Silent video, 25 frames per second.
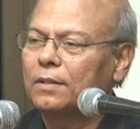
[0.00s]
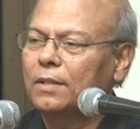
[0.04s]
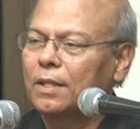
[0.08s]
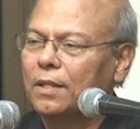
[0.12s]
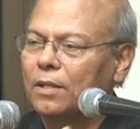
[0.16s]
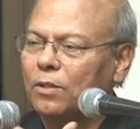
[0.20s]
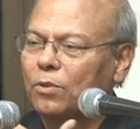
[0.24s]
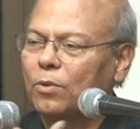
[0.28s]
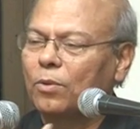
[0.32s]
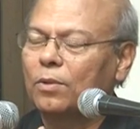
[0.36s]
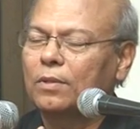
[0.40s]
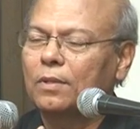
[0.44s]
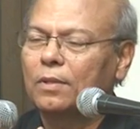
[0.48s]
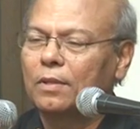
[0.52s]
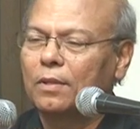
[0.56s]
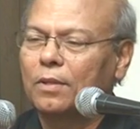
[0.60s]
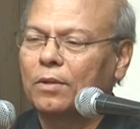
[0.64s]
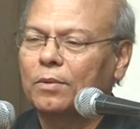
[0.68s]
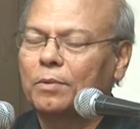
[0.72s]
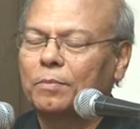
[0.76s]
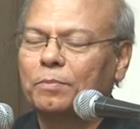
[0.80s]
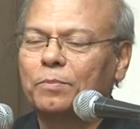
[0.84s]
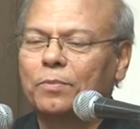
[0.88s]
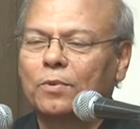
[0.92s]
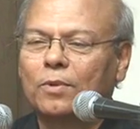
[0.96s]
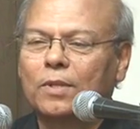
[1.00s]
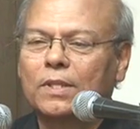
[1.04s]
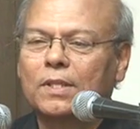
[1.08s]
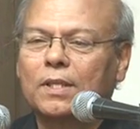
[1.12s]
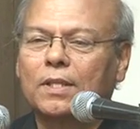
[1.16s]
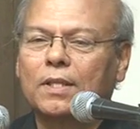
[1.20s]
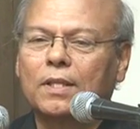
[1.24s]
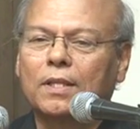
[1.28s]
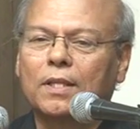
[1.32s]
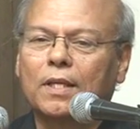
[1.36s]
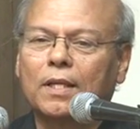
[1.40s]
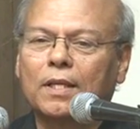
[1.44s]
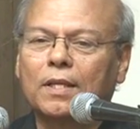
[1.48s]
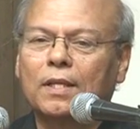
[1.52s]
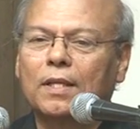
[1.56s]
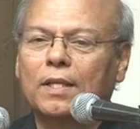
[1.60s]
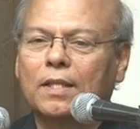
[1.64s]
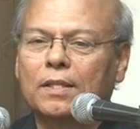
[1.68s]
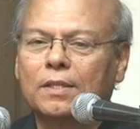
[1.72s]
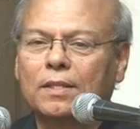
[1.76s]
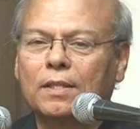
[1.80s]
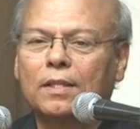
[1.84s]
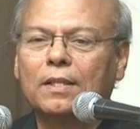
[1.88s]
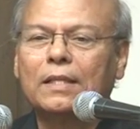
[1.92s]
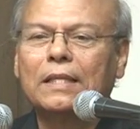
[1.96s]
they wrote a lot of books at the young
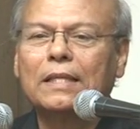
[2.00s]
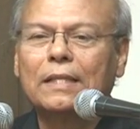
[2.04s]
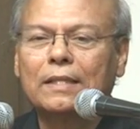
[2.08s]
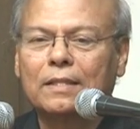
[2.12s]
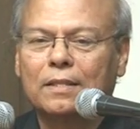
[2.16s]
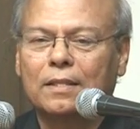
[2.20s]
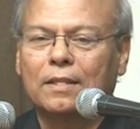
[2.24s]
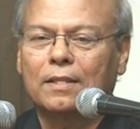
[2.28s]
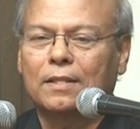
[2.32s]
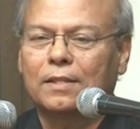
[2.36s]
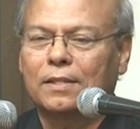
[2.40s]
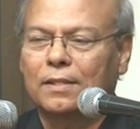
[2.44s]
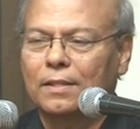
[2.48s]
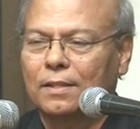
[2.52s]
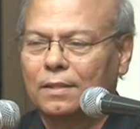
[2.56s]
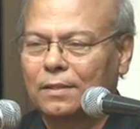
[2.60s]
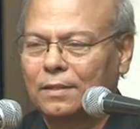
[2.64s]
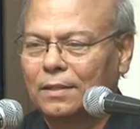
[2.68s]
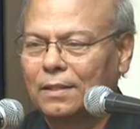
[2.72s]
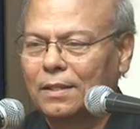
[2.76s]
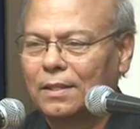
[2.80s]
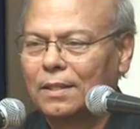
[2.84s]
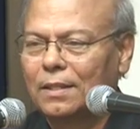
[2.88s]
age, literature.